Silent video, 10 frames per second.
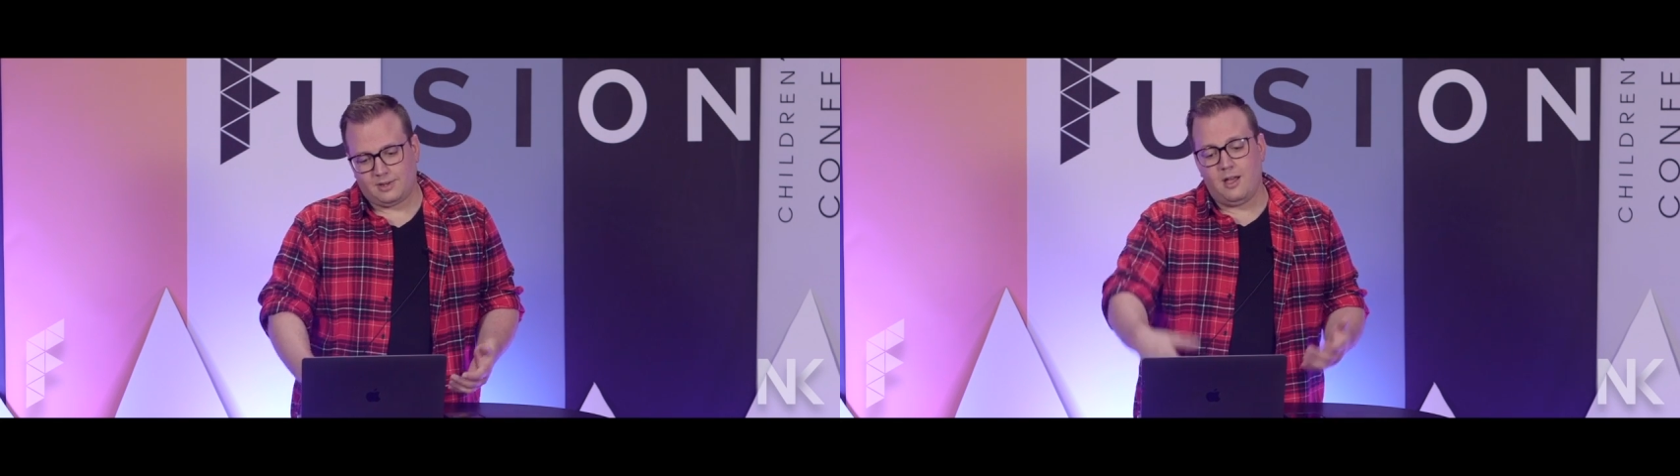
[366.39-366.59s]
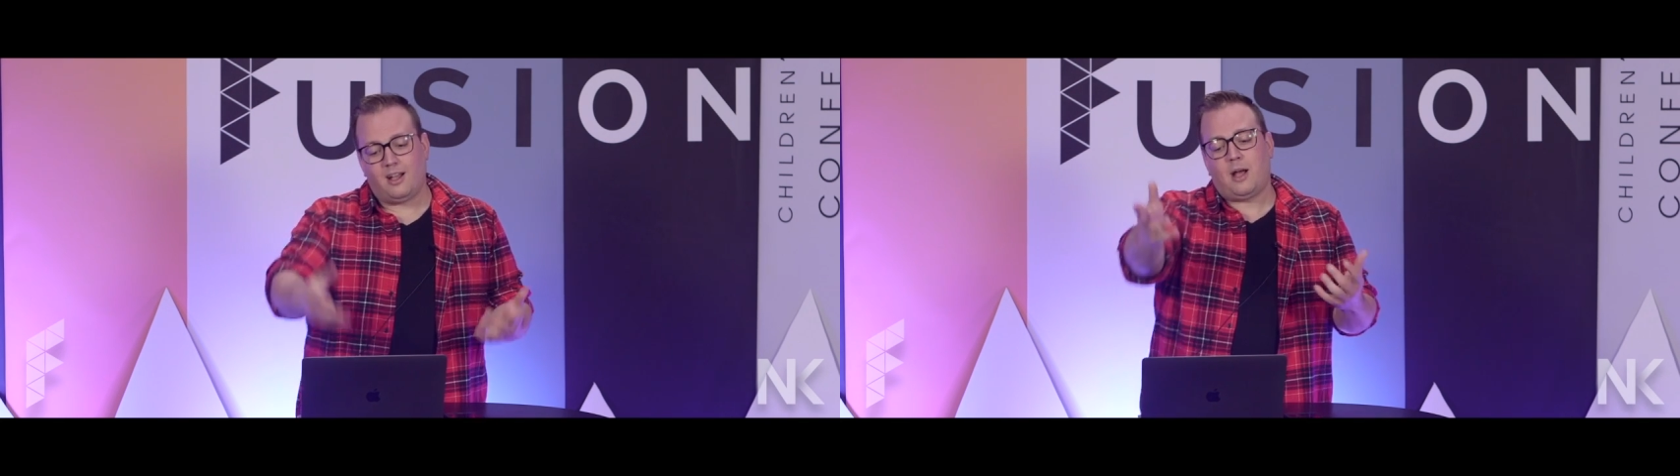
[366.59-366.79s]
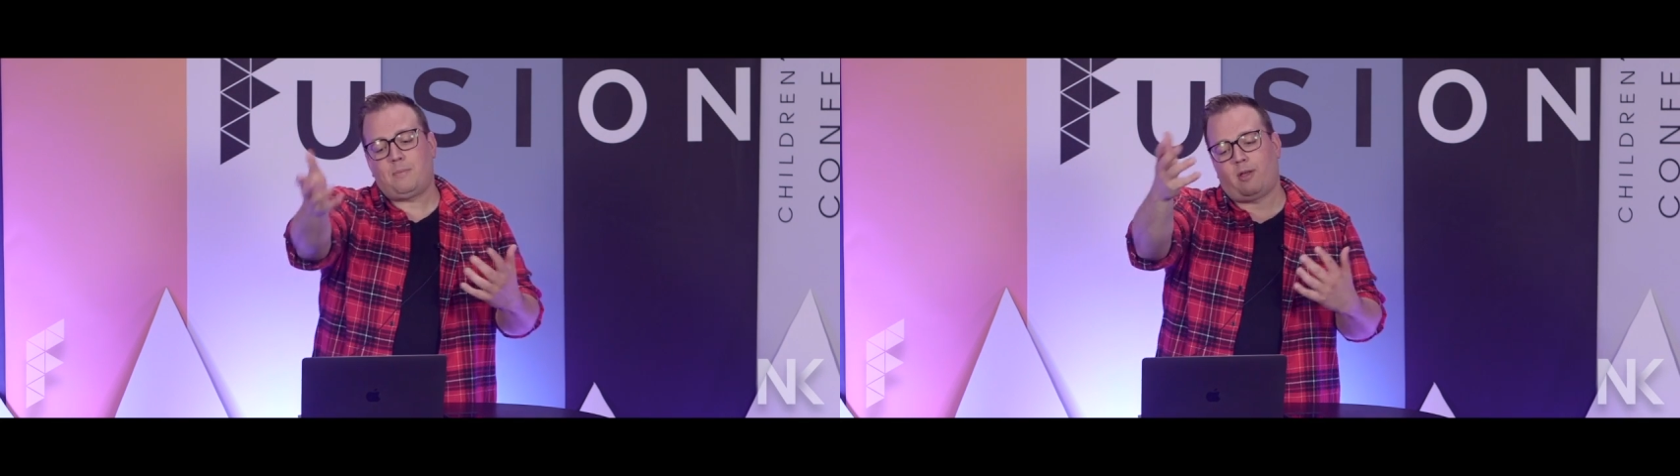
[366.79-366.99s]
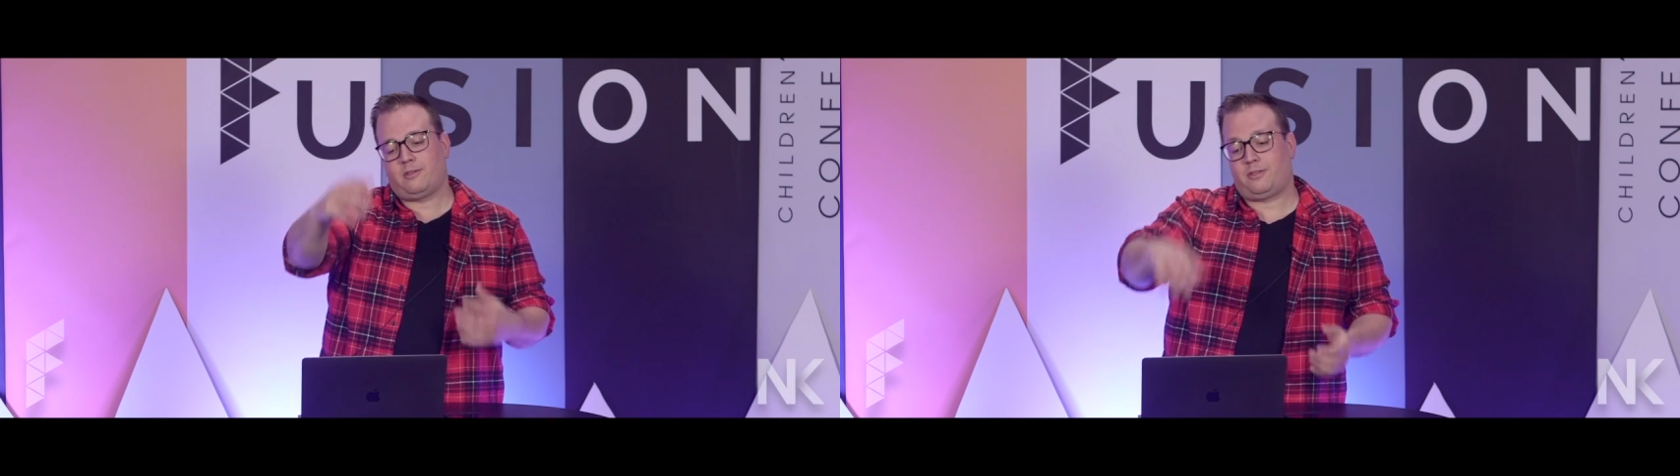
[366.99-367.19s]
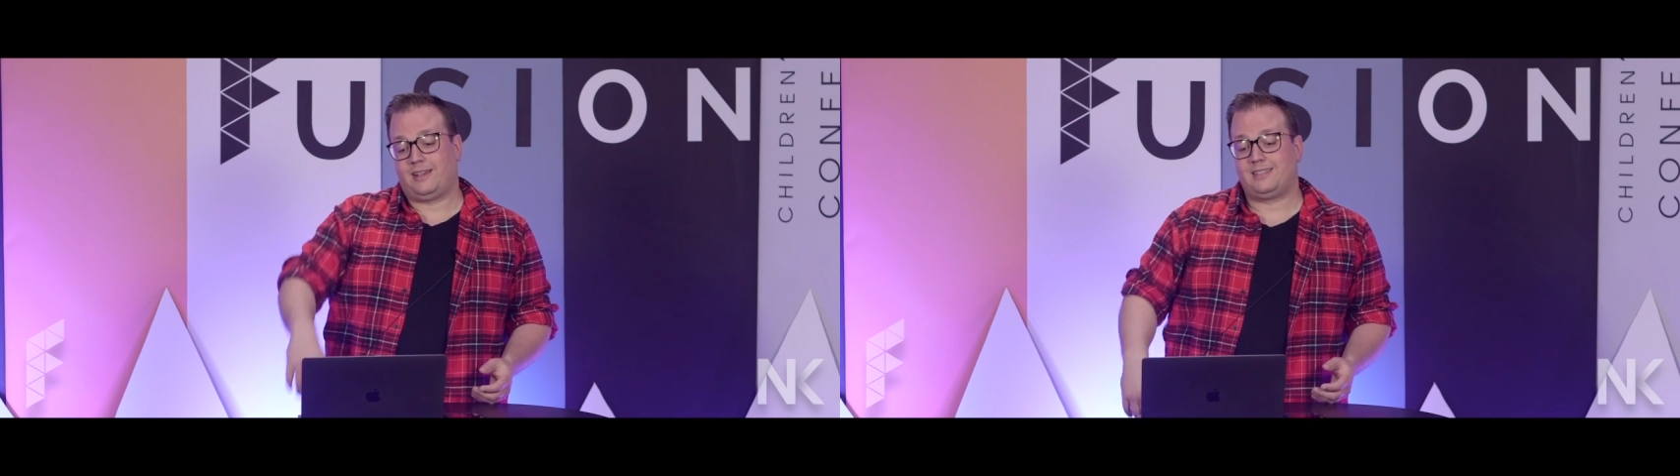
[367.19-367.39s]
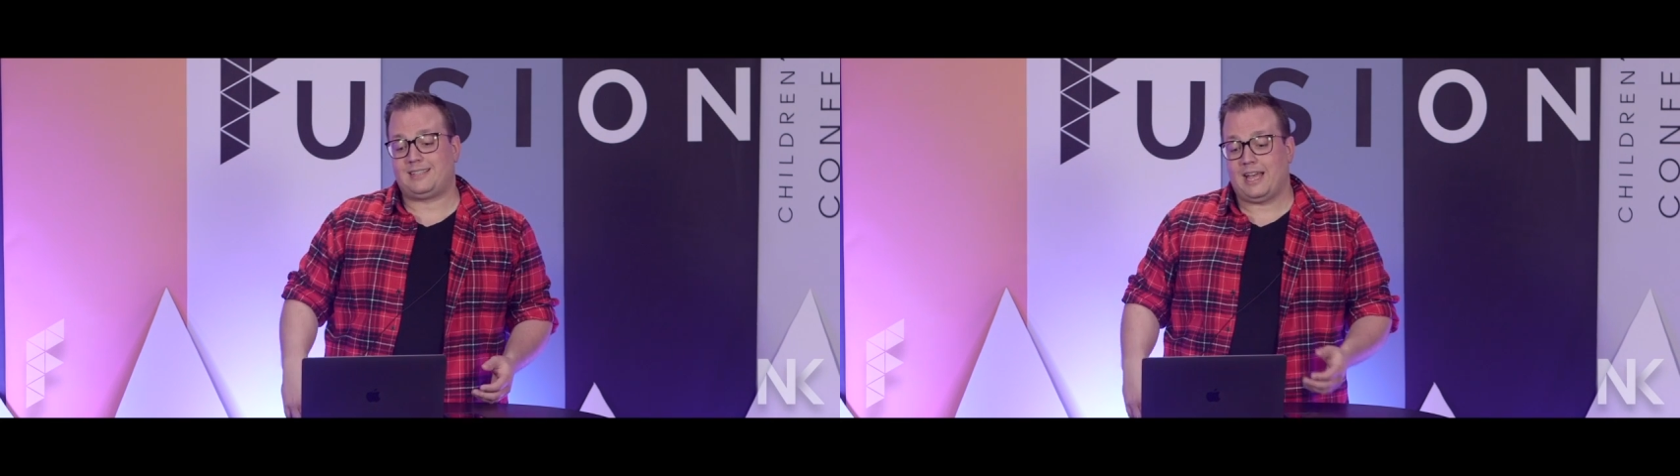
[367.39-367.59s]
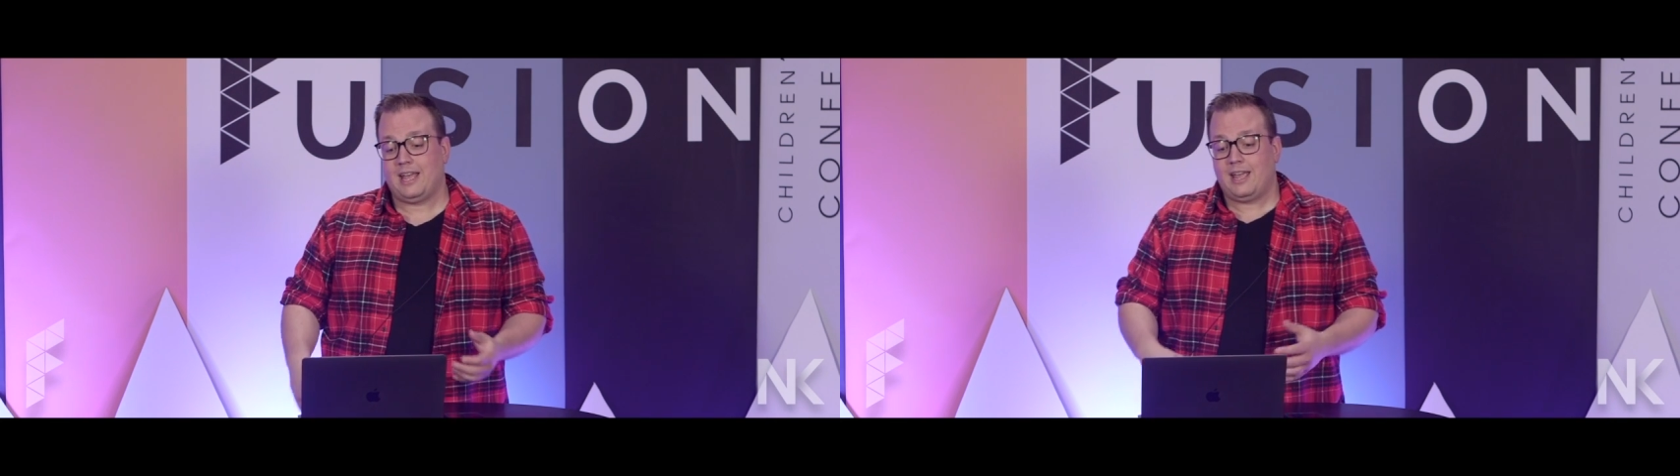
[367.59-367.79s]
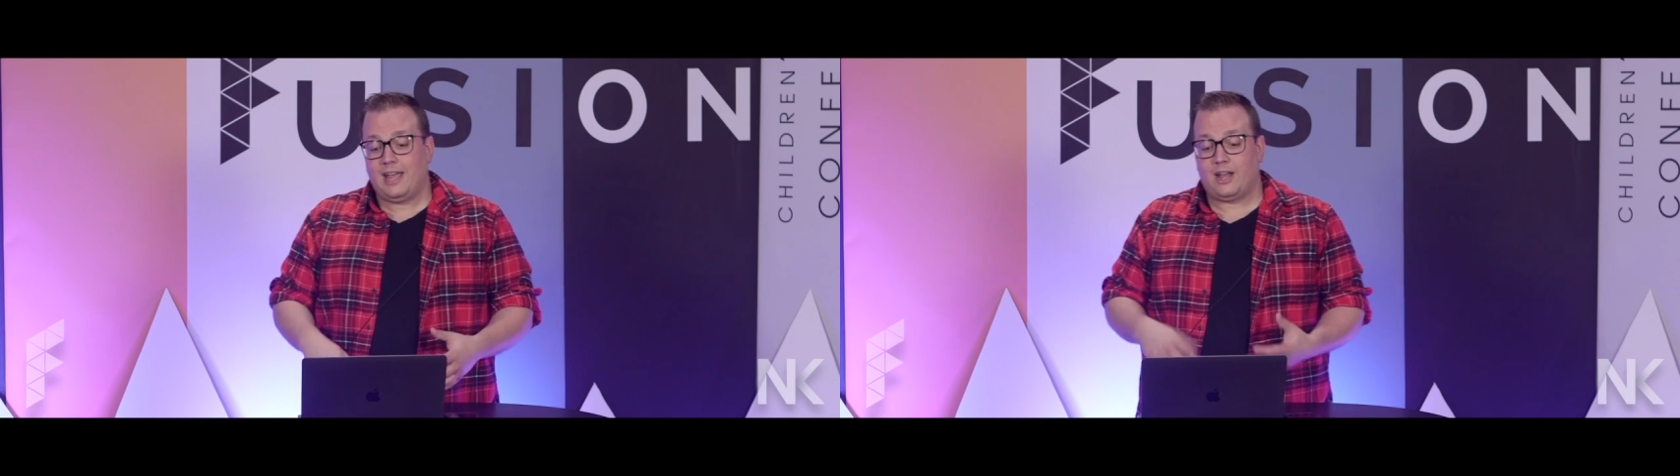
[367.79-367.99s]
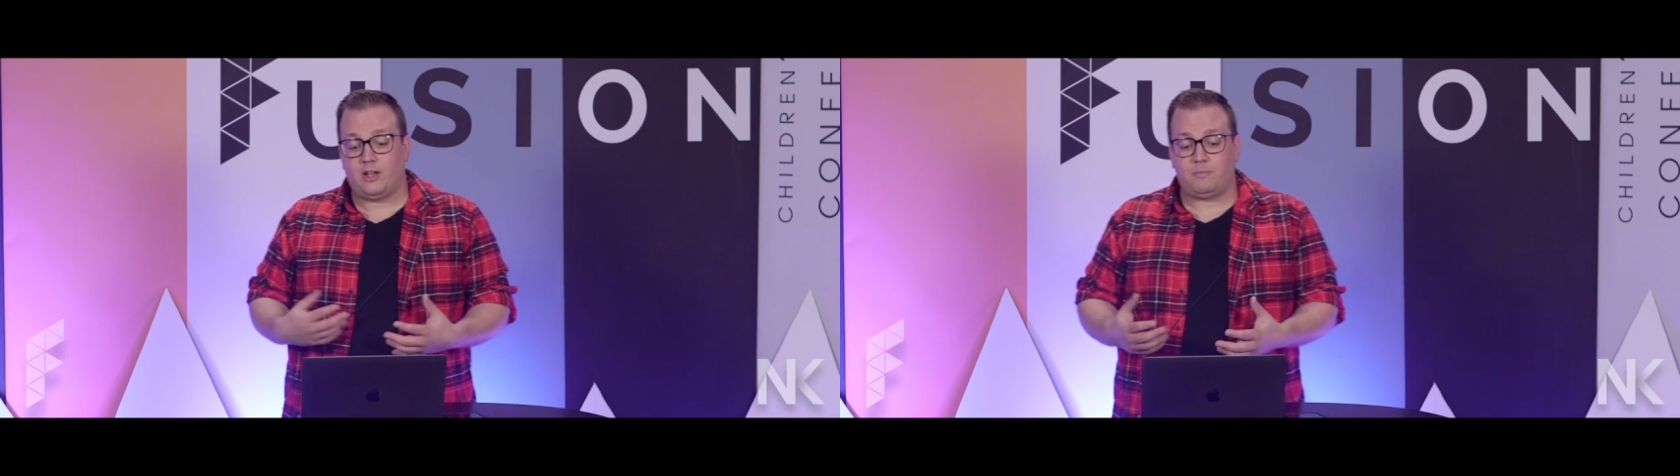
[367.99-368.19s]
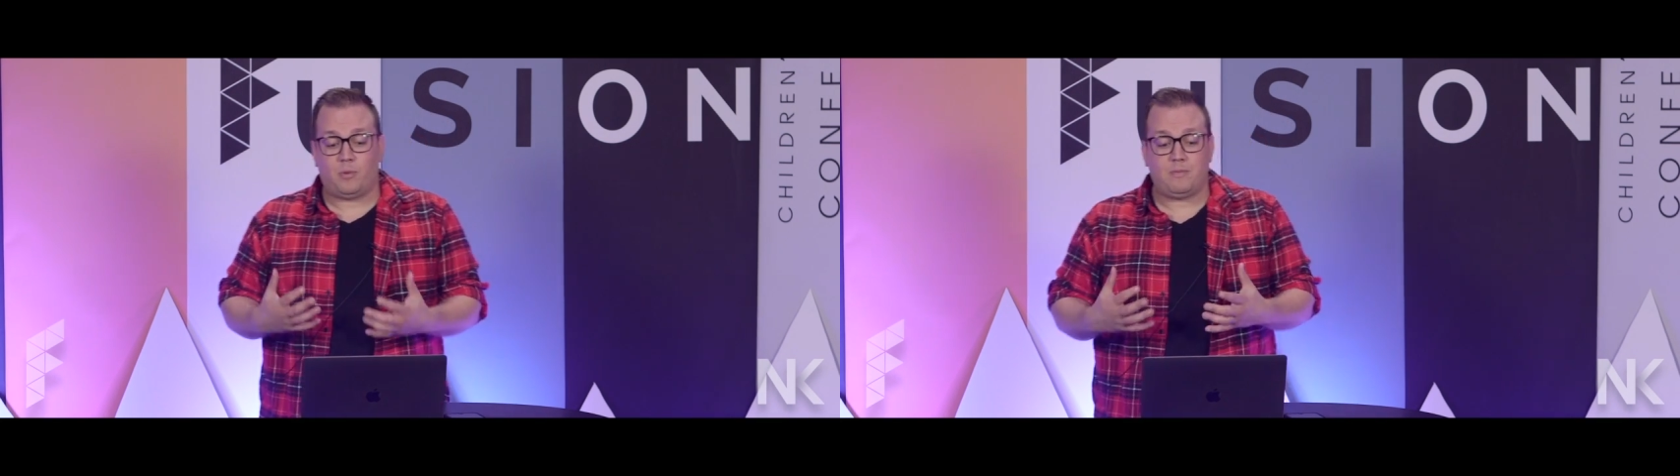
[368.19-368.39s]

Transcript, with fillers: A couple other things that it could,